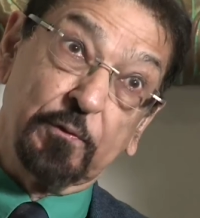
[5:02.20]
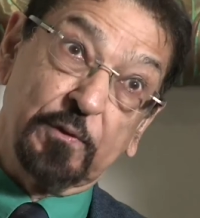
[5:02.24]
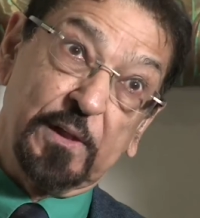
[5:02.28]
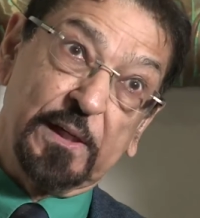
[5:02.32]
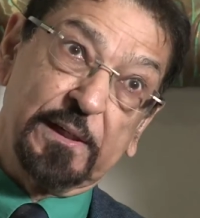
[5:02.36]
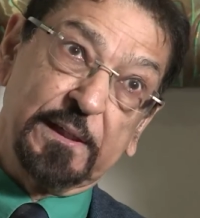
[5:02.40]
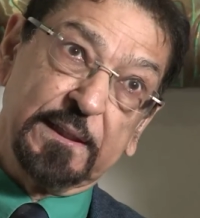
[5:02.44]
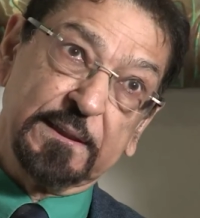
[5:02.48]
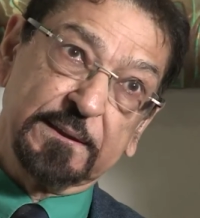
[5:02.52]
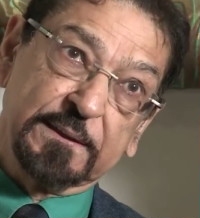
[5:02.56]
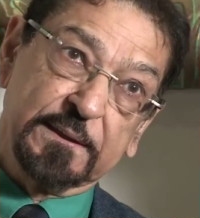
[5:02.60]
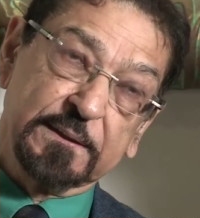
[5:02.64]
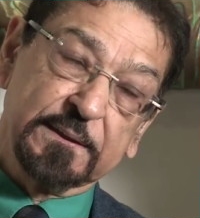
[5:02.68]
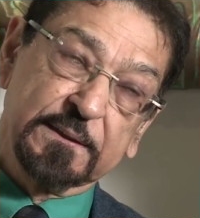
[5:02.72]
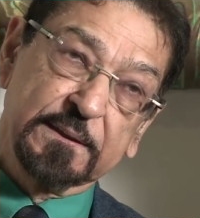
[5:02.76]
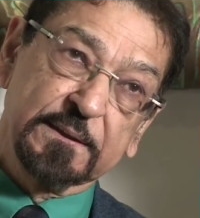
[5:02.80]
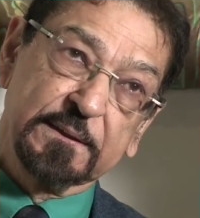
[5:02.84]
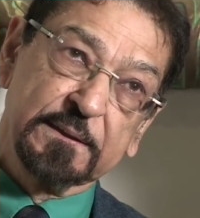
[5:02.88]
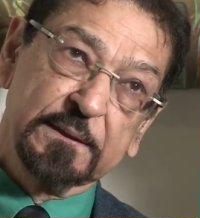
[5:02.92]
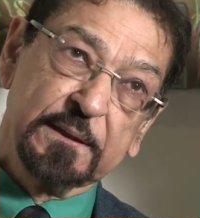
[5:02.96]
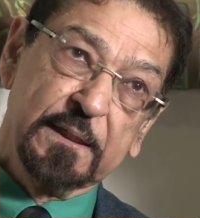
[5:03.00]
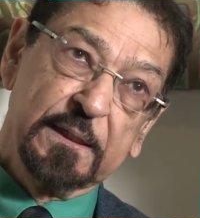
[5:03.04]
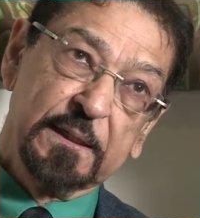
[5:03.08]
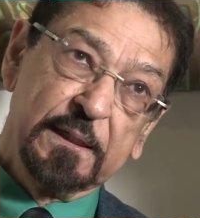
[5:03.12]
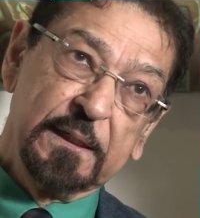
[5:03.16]
of the reasons.
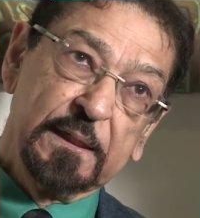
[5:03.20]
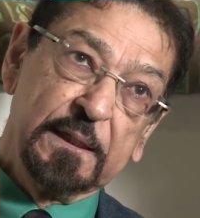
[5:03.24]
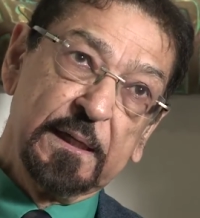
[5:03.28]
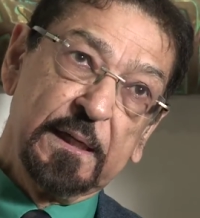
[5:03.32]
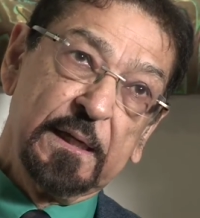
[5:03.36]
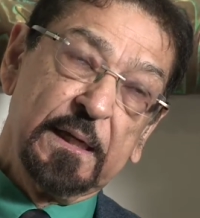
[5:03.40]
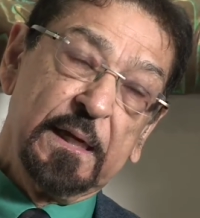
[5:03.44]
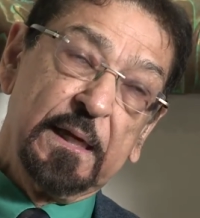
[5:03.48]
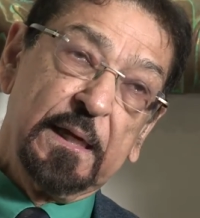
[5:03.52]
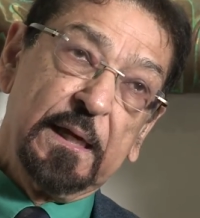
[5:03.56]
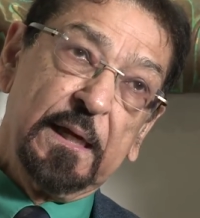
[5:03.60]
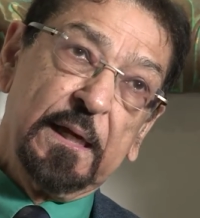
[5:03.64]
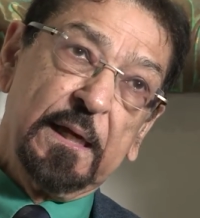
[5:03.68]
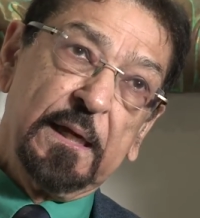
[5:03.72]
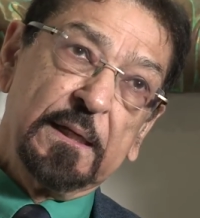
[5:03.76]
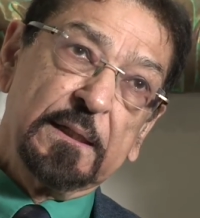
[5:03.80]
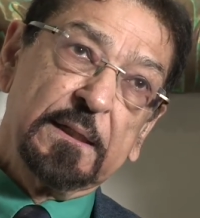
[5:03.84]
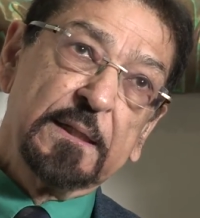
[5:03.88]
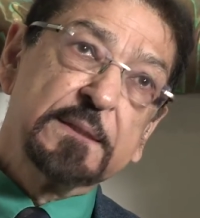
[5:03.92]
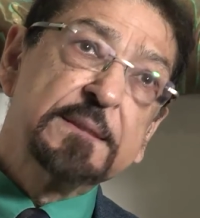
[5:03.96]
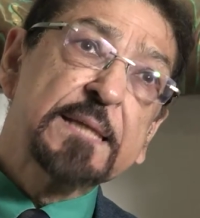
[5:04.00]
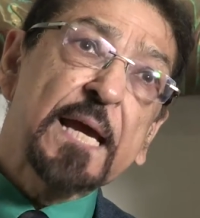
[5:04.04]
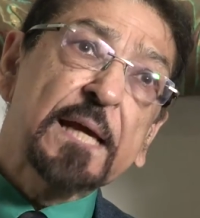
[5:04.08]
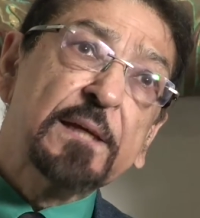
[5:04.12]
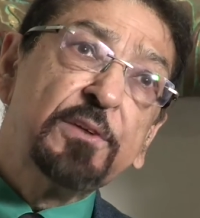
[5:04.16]

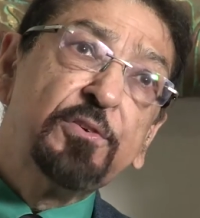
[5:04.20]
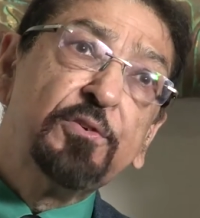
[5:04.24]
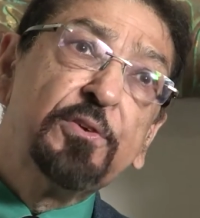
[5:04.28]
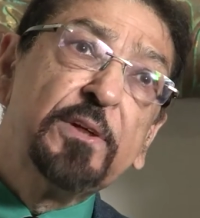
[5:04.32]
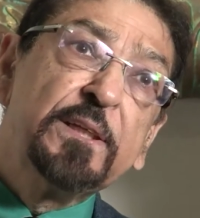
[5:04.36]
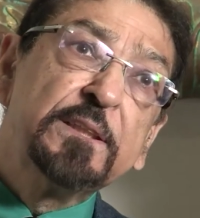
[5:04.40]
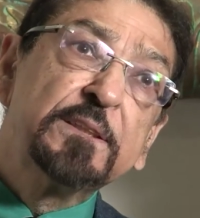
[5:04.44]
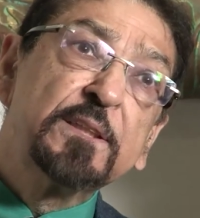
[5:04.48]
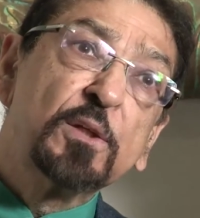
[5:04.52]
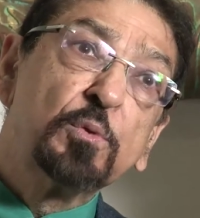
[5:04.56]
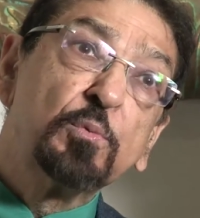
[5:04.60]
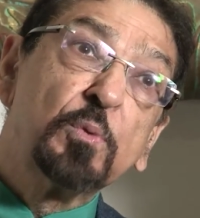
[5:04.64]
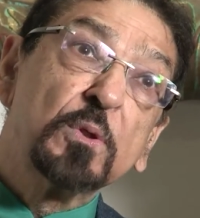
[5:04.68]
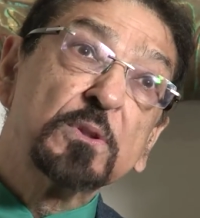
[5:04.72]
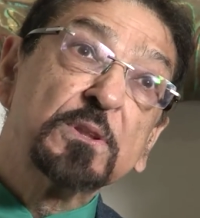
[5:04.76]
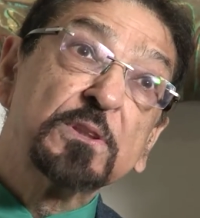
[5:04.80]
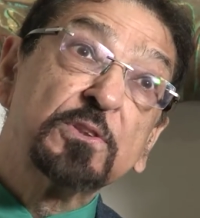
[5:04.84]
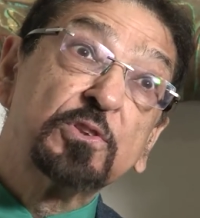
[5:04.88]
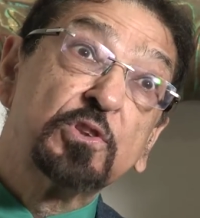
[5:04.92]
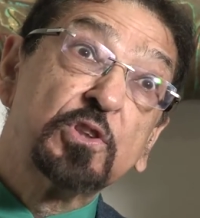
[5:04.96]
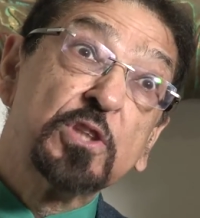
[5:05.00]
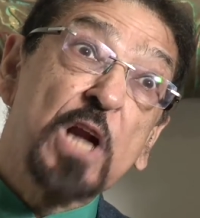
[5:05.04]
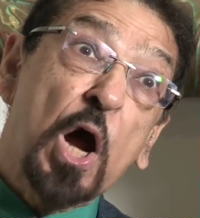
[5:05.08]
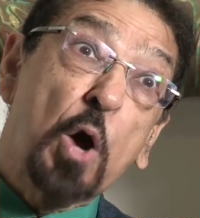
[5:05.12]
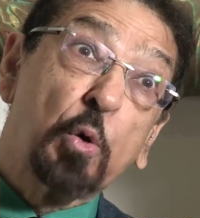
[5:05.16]
The second reason was a
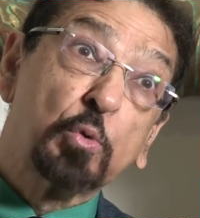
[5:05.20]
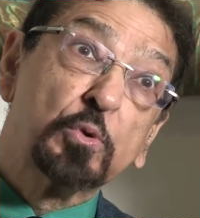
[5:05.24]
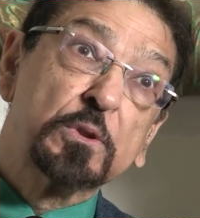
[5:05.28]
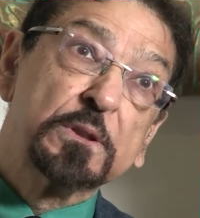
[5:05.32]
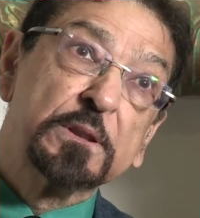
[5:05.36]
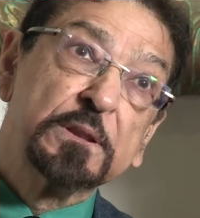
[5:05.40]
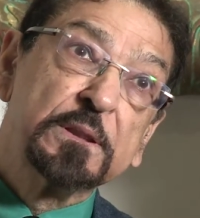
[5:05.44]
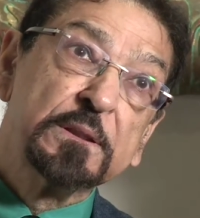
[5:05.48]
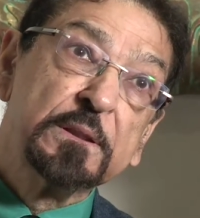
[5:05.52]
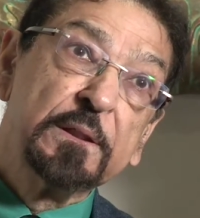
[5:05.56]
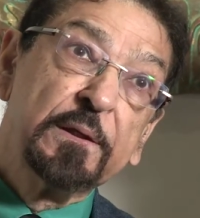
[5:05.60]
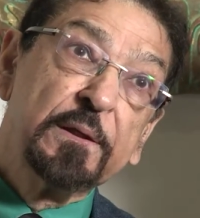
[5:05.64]
drought.